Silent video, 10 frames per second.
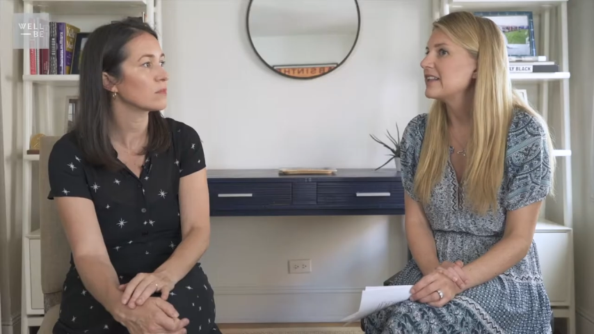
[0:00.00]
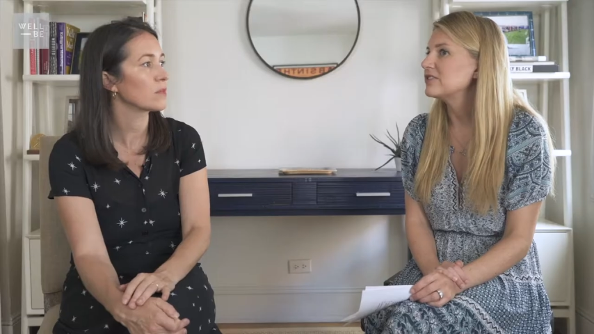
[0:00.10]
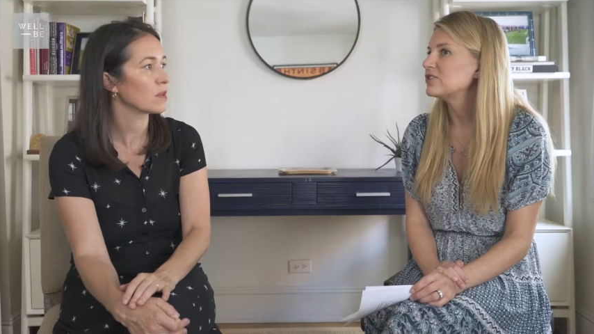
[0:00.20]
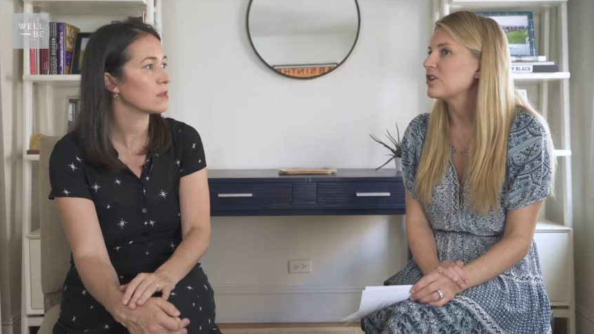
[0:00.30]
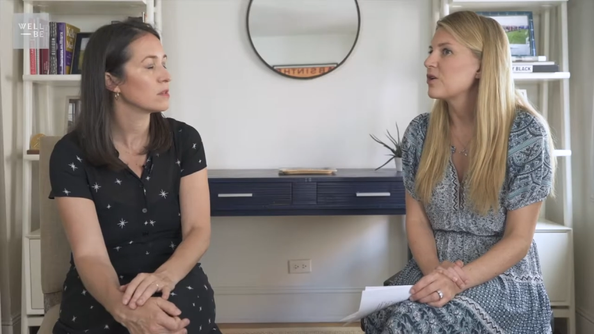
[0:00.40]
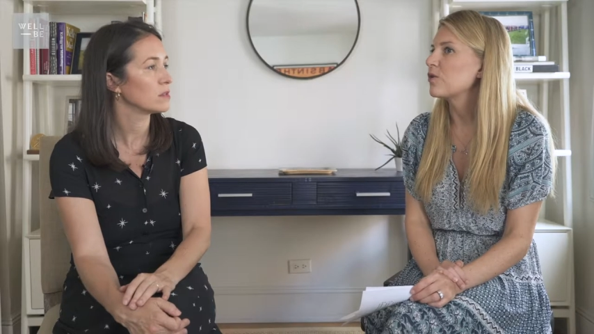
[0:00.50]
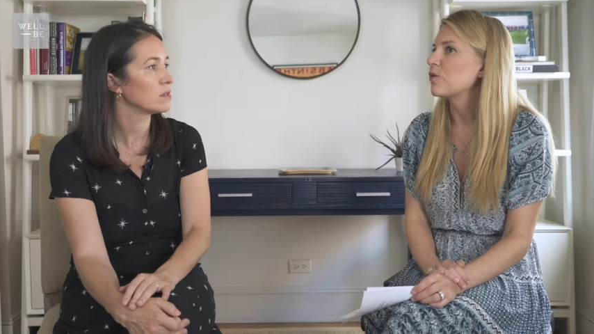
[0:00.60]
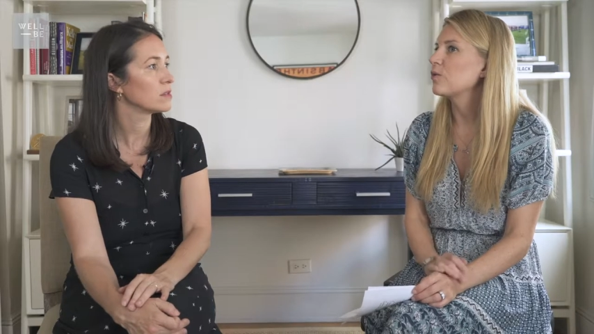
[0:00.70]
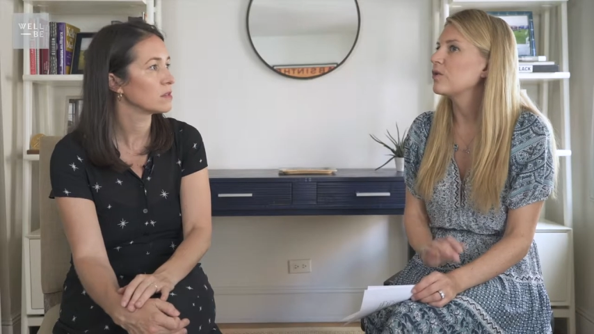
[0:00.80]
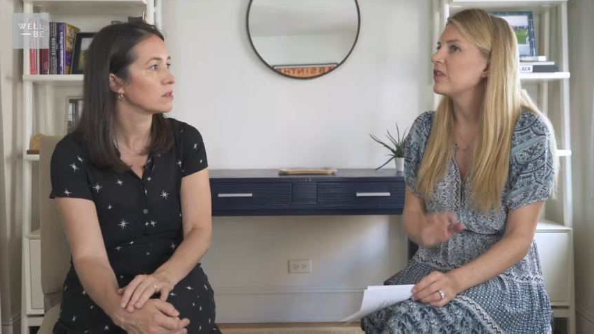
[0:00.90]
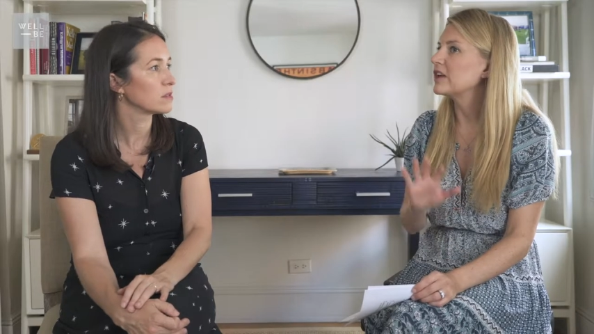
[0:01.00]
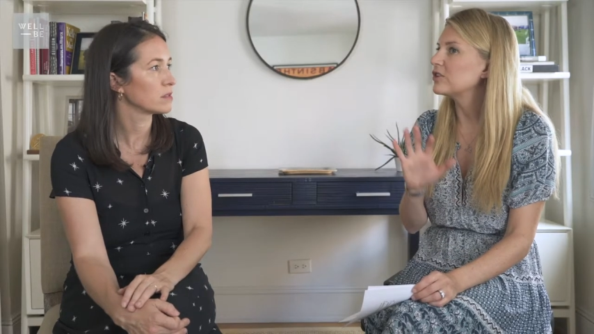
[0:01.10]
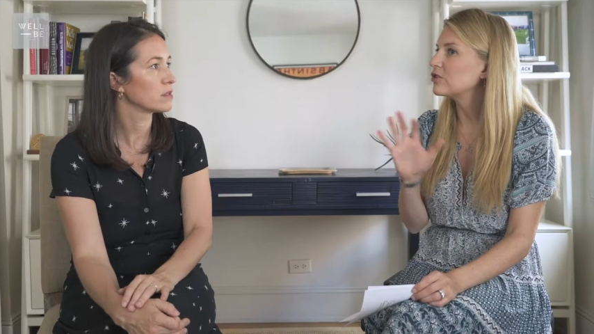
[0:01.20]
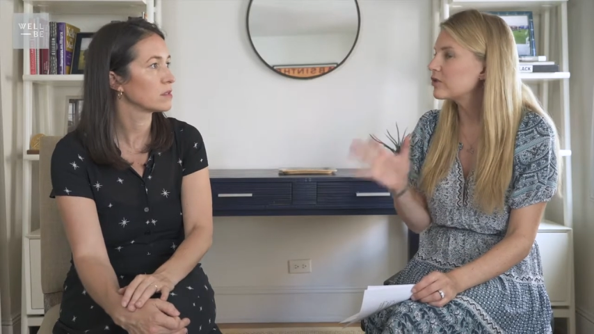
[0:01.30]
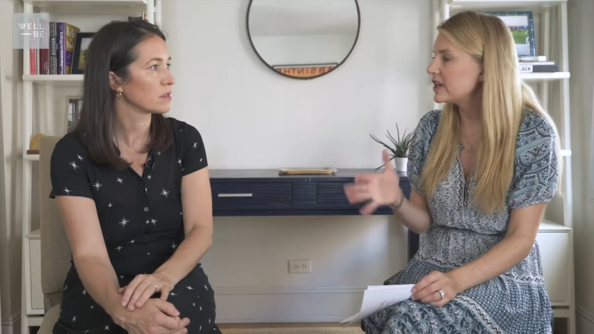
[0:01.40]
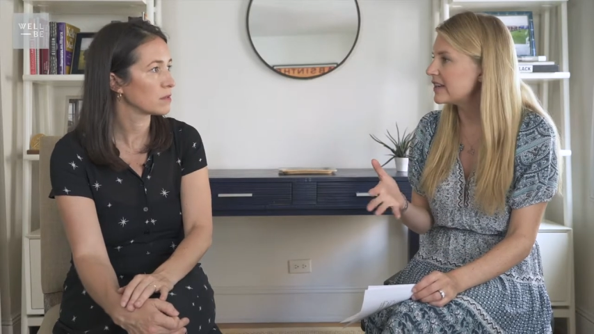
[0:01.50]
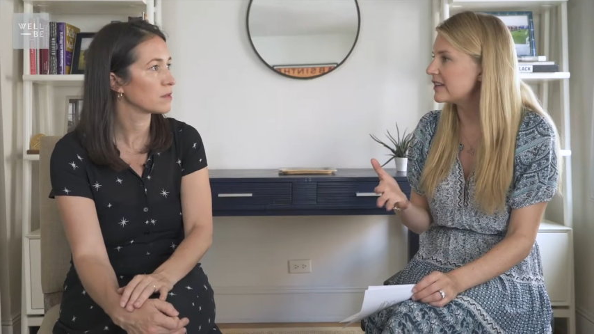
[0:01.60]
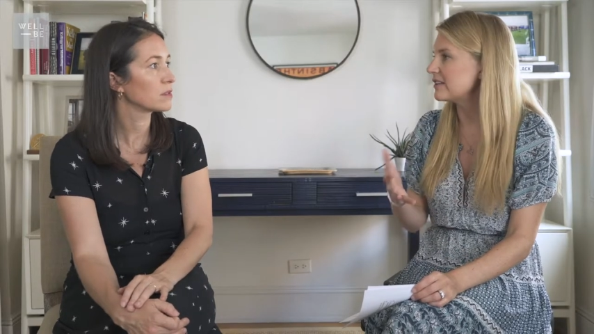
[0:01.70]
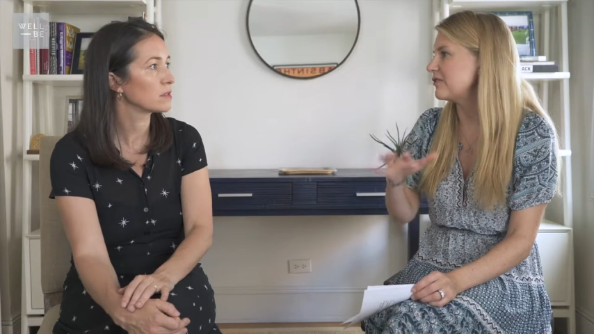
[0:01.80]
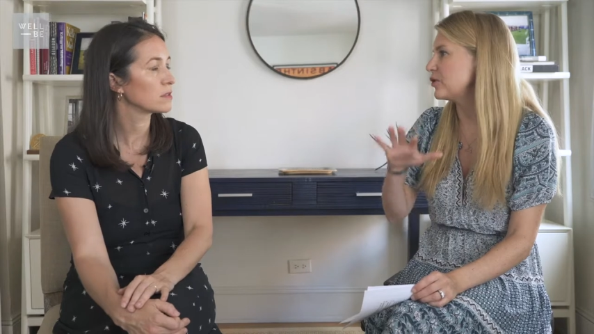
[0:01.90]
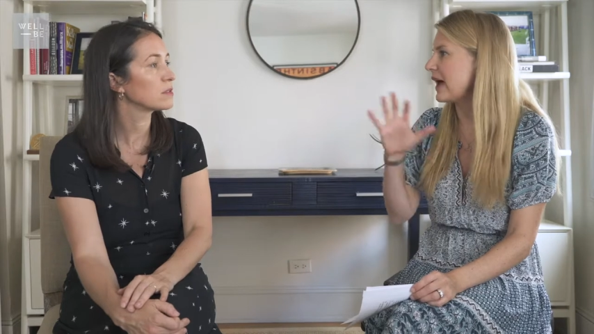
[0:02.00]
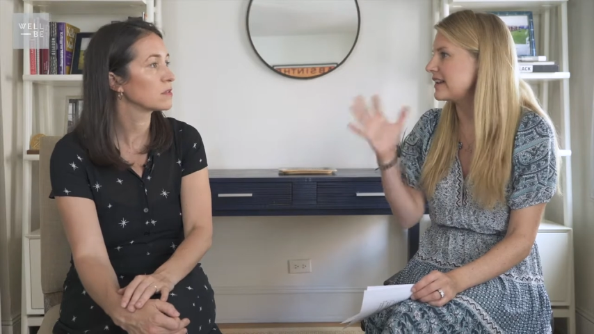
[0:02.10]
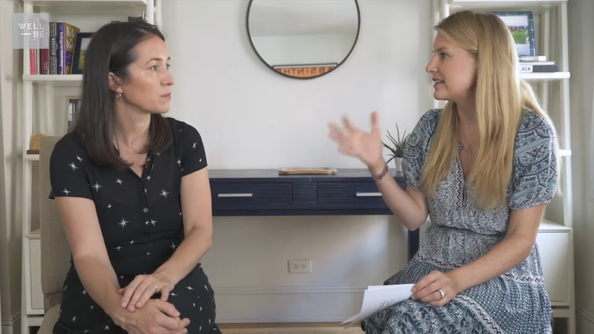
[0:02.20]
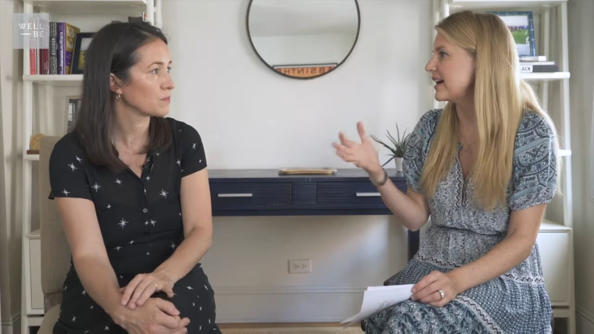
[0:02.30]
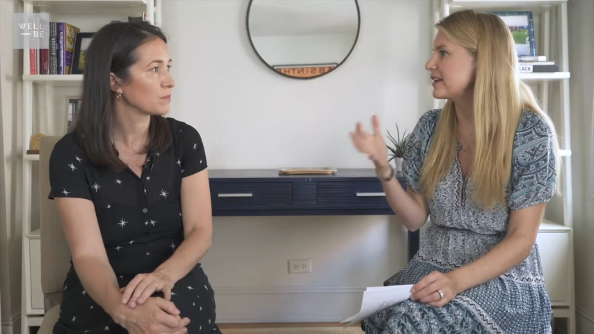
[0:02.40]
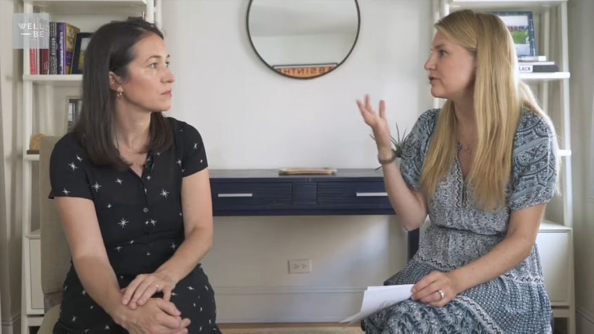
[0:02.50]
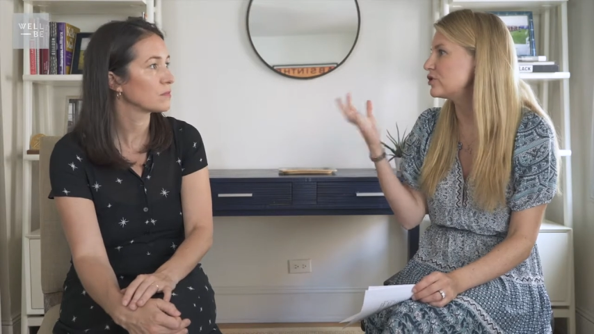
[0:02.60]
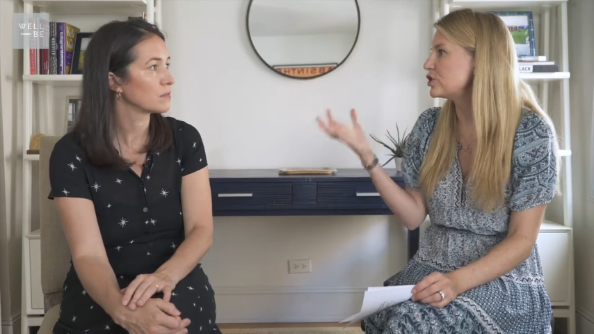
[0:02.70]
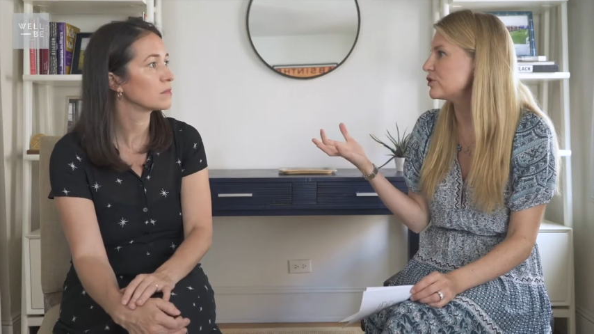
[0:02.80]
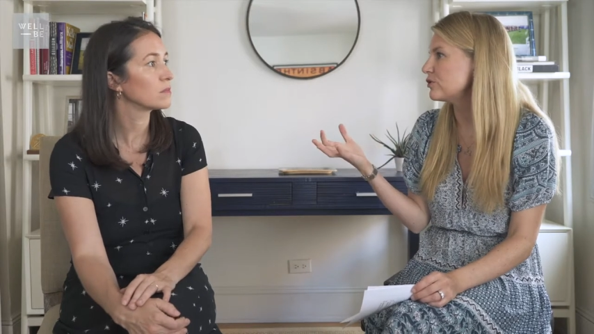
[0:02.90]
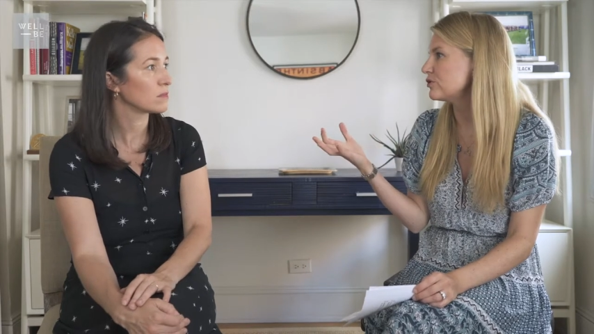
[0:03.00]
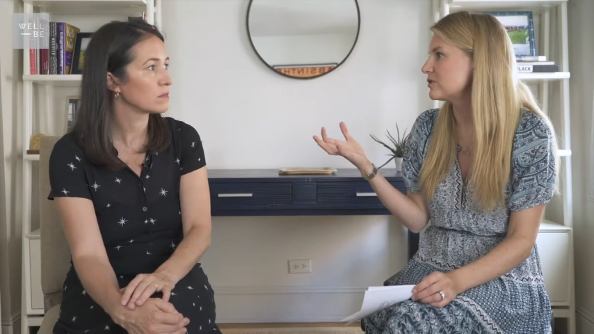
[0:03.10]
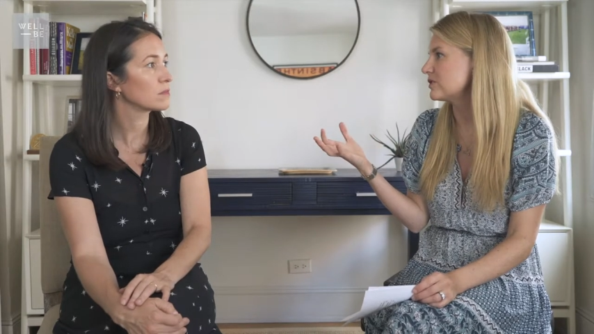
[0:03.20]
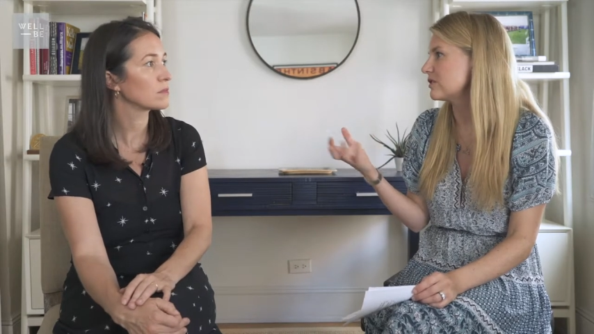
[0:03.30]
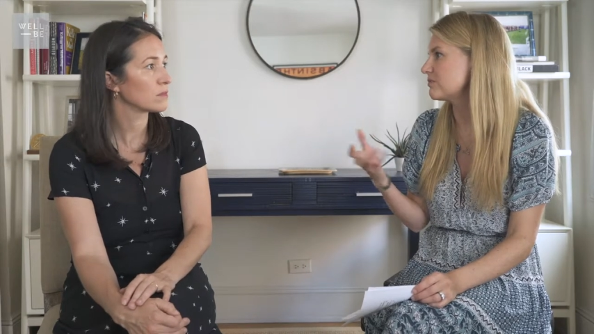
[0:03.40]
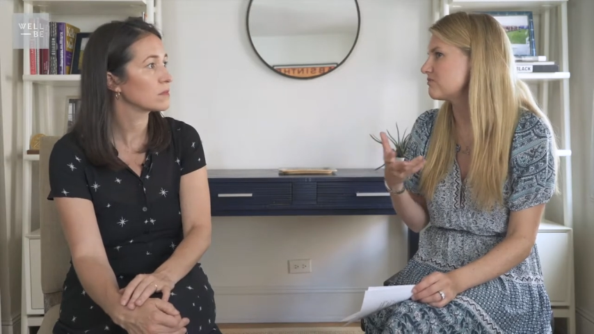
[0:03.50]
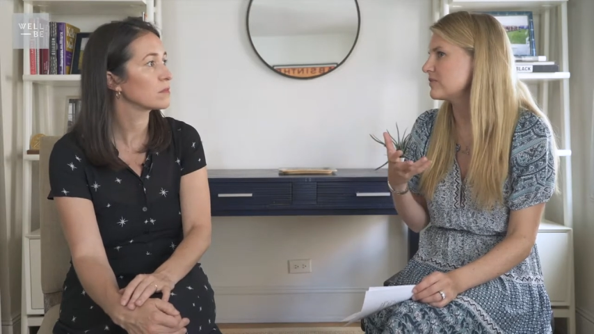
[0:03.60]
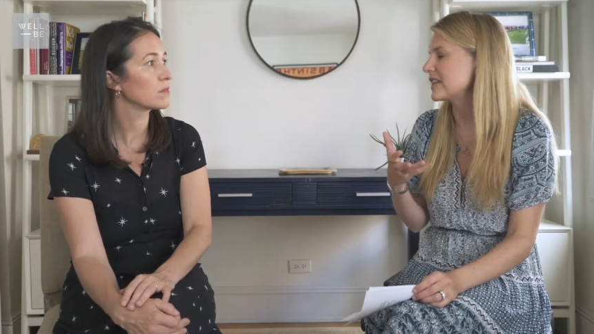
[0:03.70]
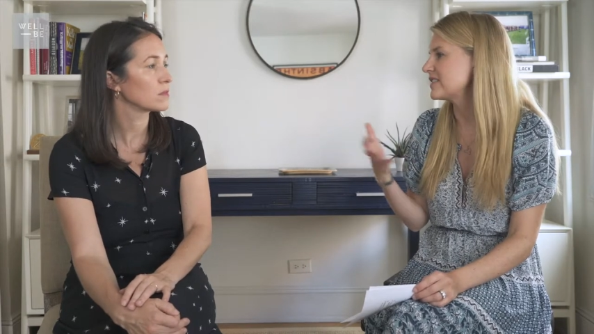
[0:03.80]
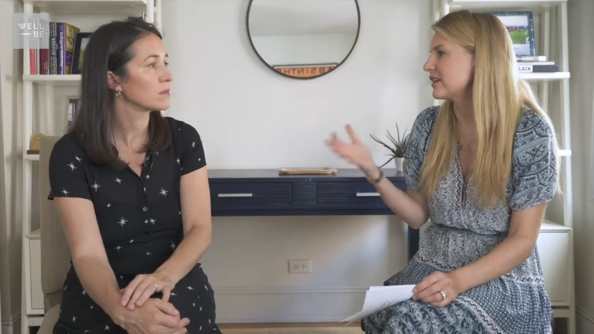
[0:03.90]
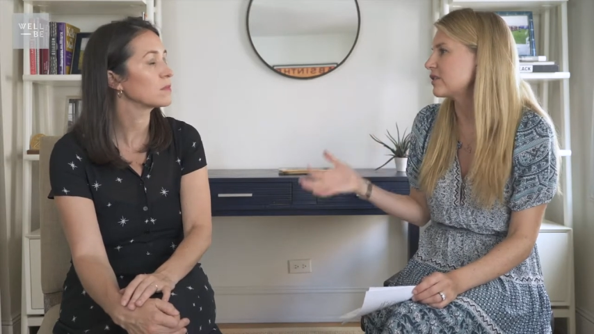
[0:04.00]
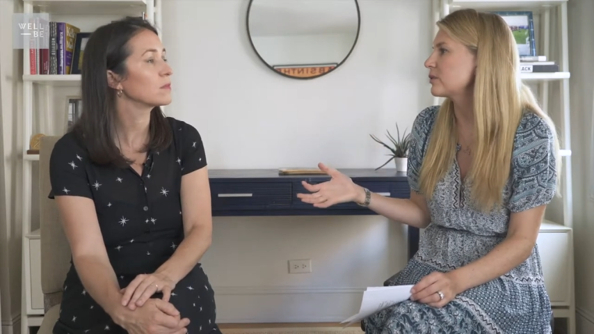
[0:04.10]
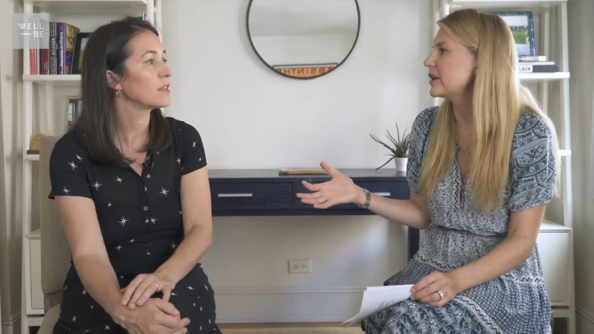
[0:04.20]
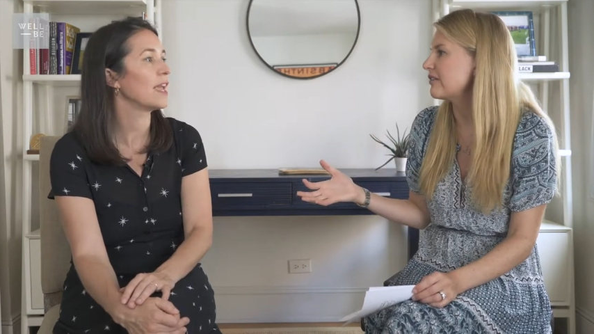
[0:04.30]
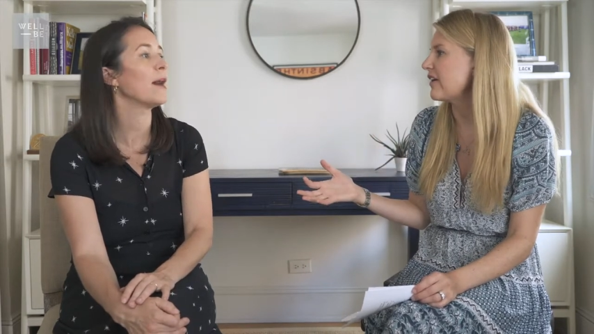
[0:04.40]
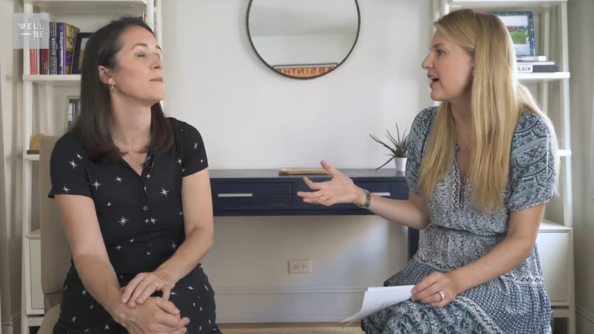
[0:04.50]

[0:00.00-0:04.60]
Speaker 1: And so the ingredients, if you had to kind of choose the let's say three to yeah.